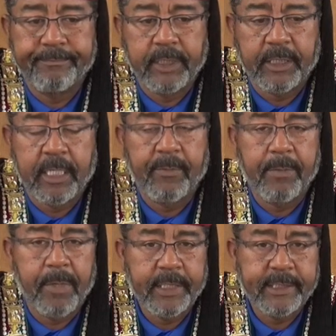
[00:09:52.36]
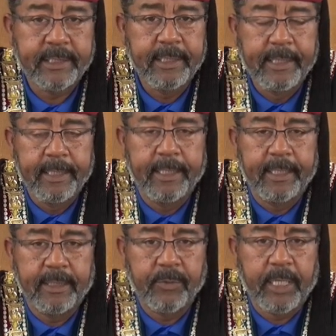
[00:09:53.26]
in the coming months.
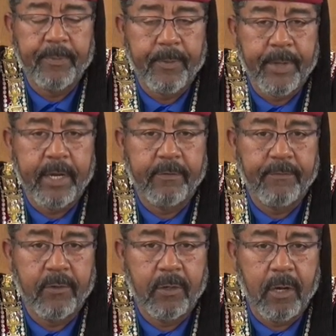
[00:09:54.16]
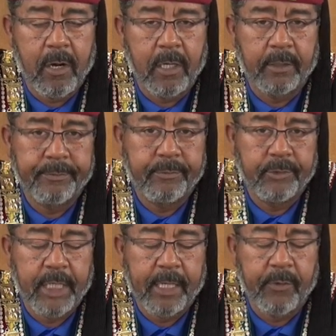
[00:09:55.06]
as we get prepared for our
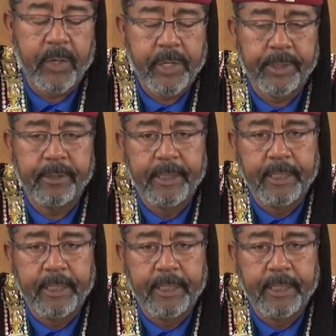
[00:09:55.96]
January